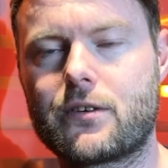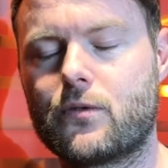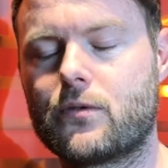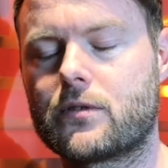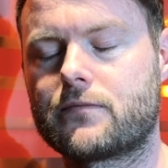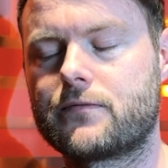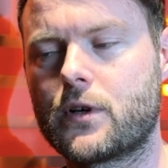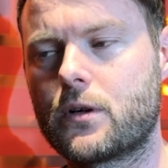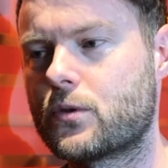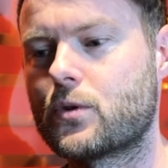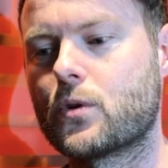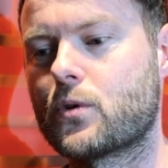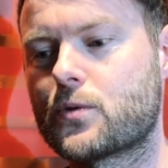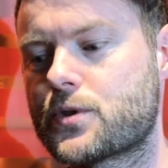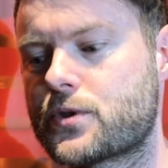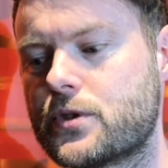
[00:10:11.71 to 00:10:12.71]
or a phone call
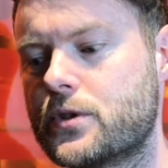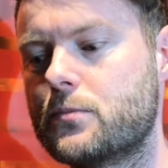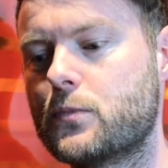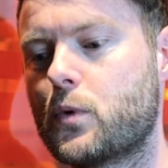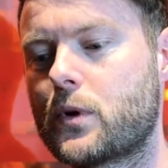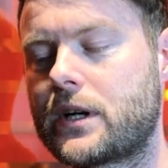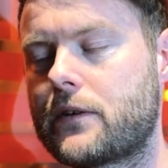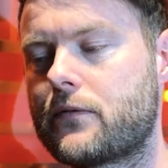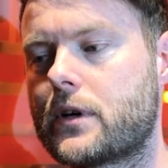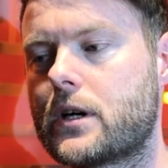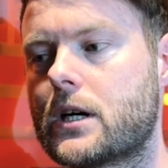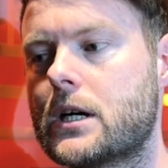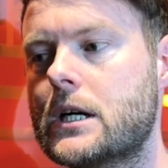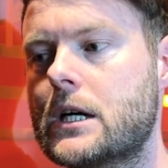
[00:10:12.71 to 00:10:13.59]
or a Zoom or whatever.